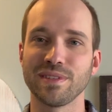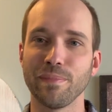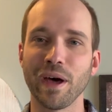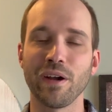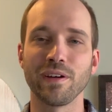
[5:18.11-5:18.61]
It's
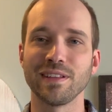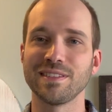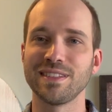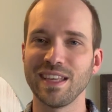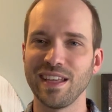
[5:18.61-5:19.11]
the battle
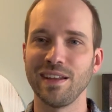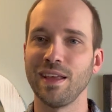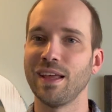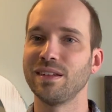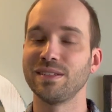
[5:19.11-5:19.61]
against
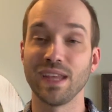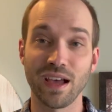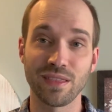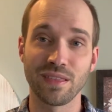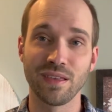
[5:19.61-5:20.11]
sin and
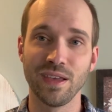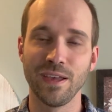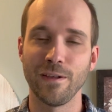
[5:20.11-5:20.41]
death,